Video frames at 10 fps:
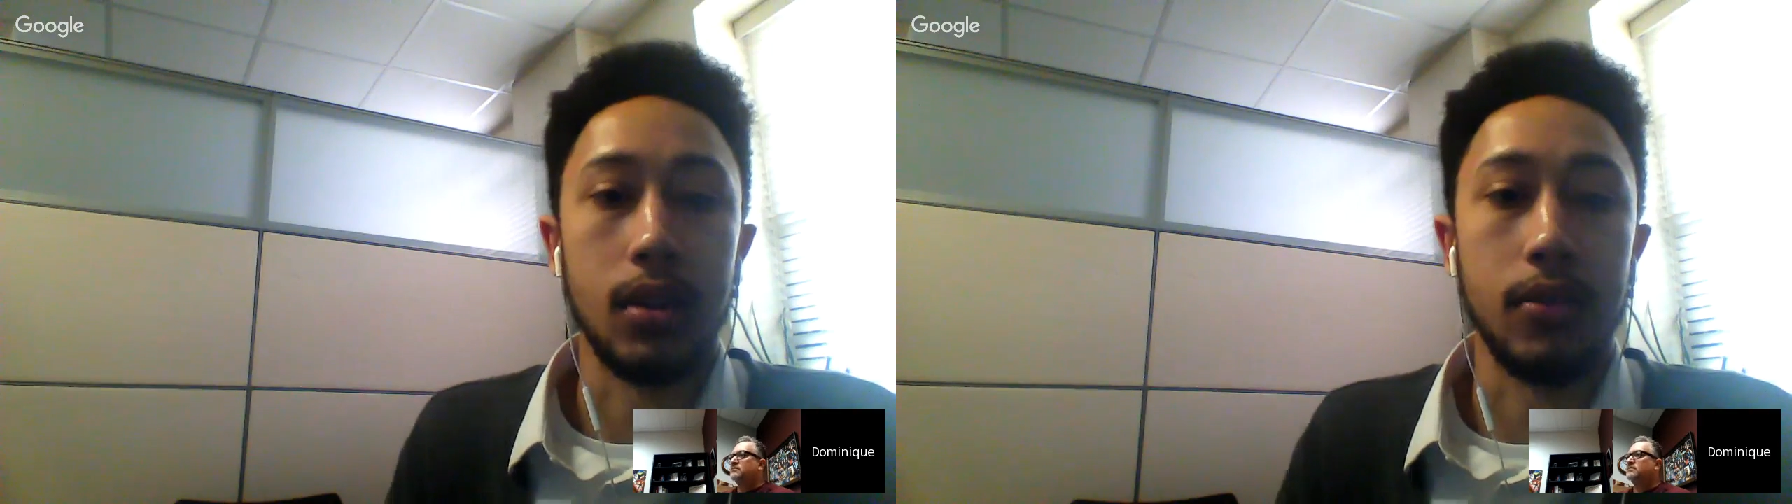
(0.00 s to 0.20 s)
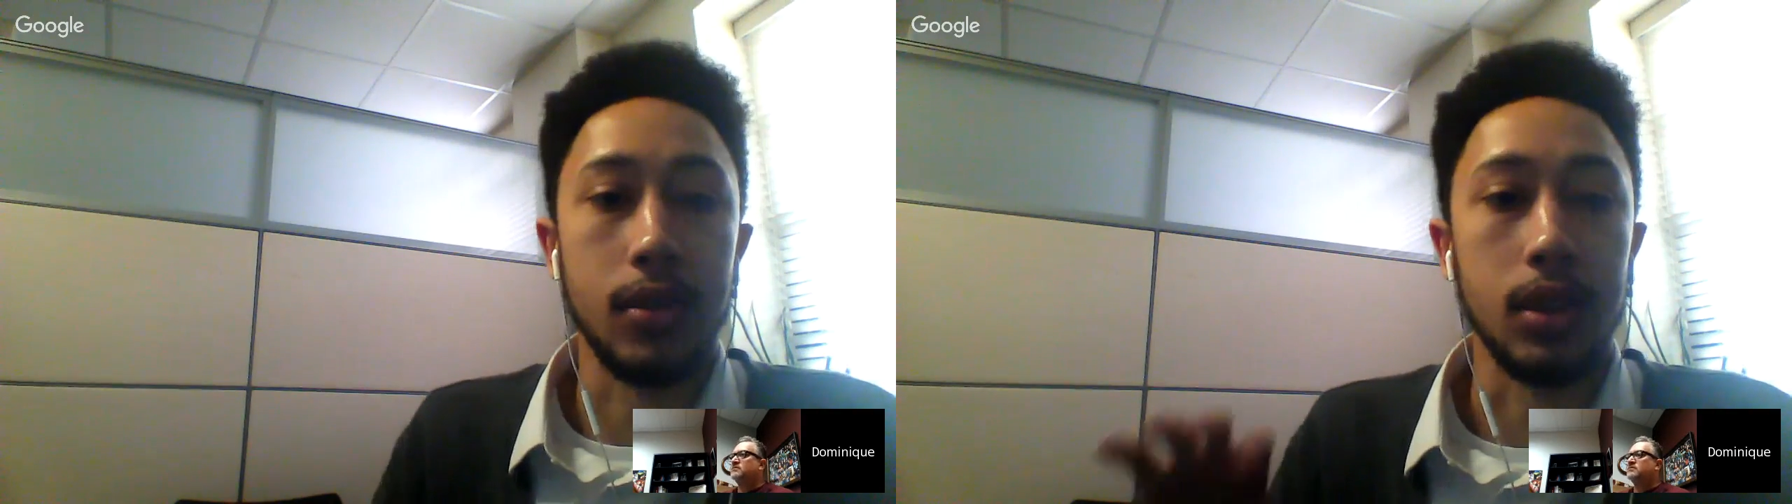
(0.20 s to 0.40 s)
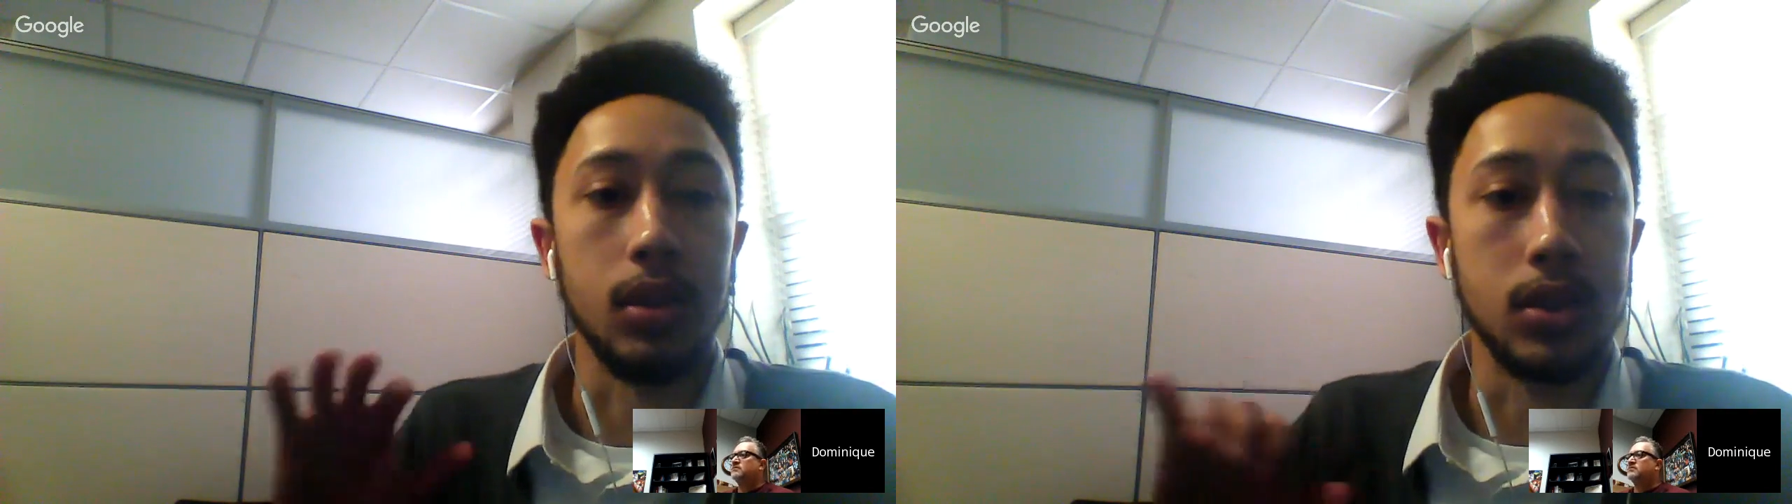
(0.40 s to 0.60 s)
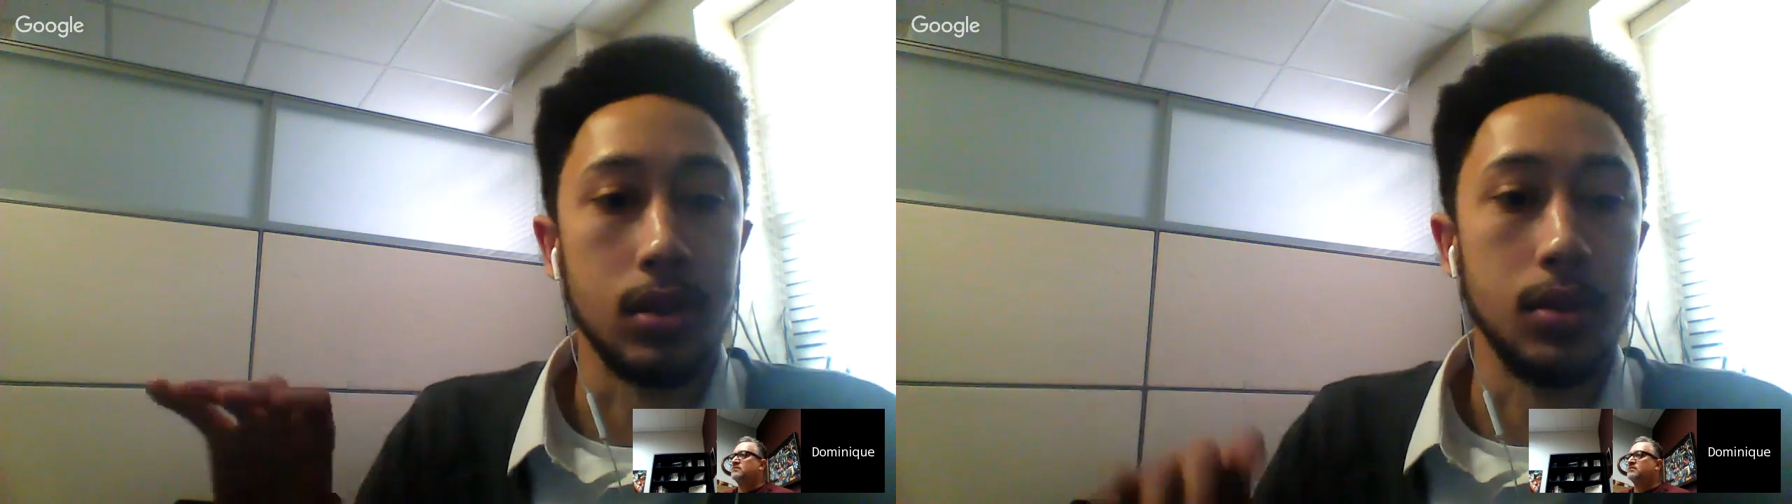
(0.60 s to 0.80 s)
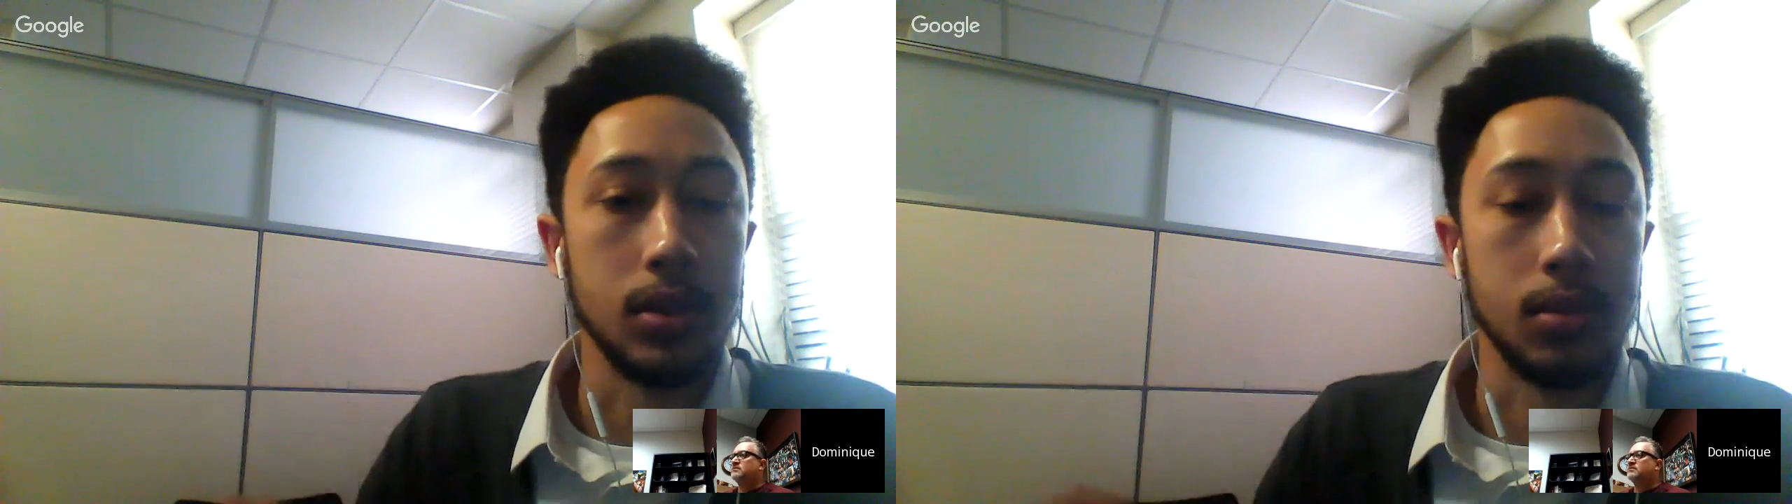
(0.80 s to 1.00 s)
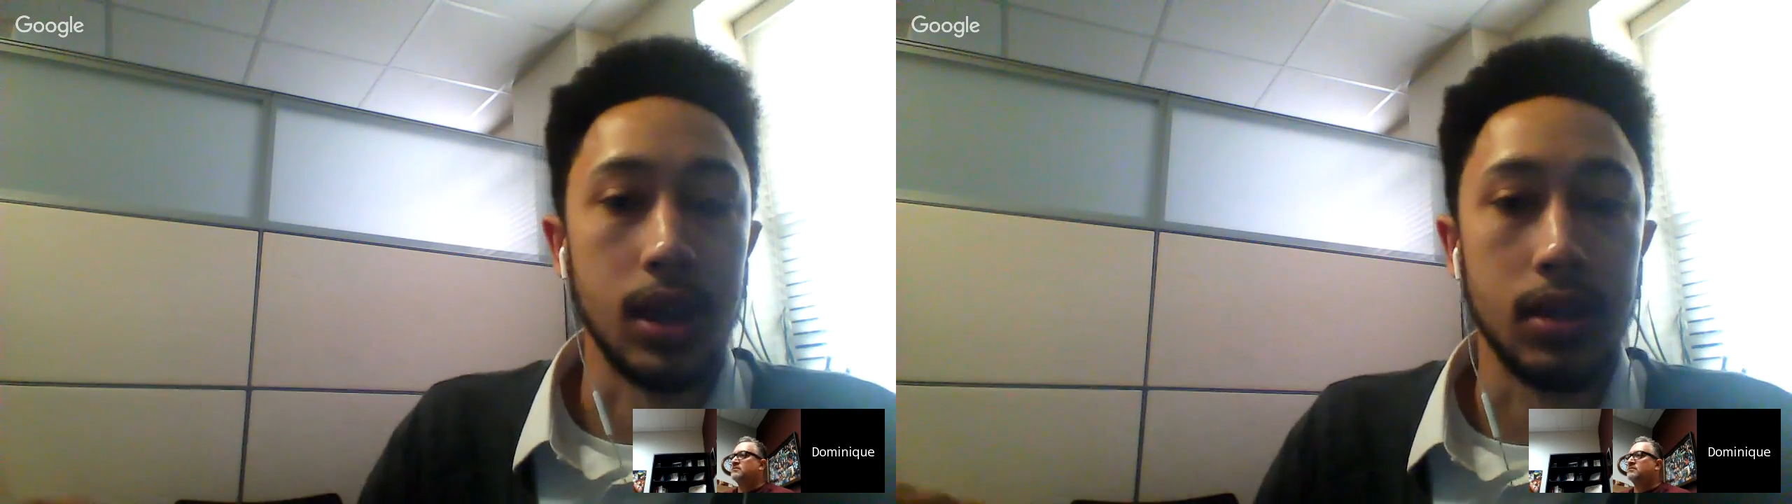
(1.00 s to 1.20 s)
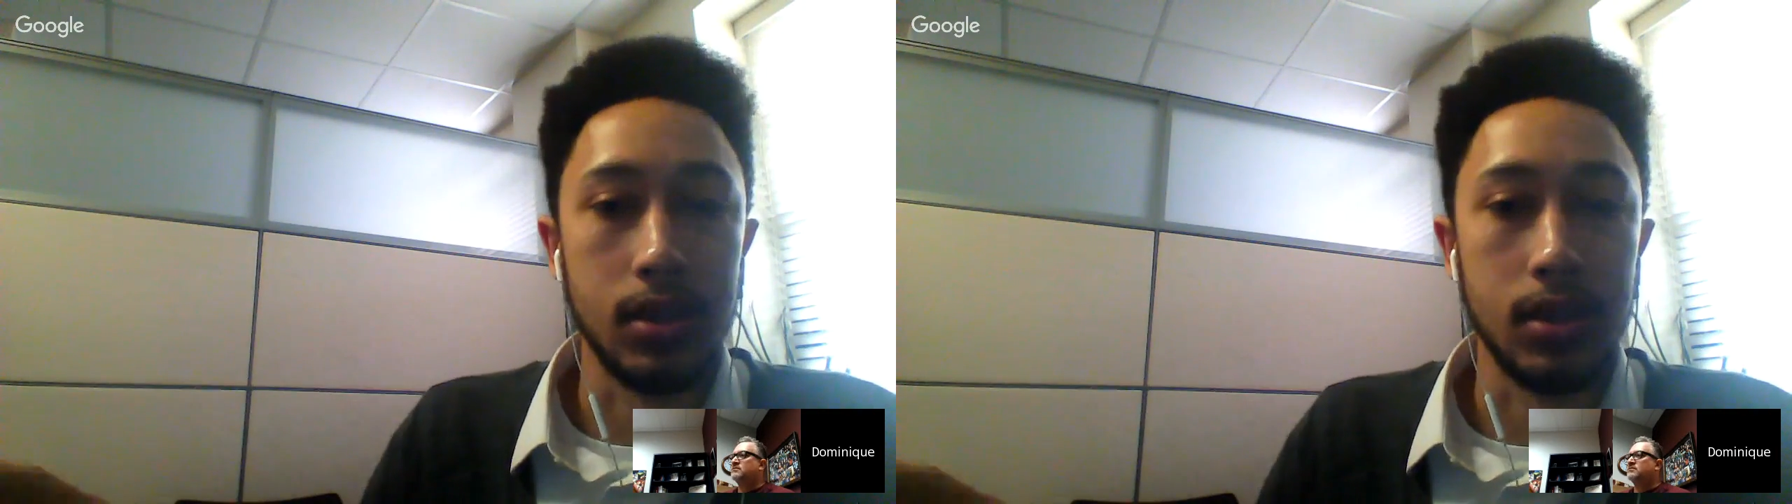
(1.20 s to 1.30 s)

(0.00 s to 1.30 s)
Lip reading: for YouTube to make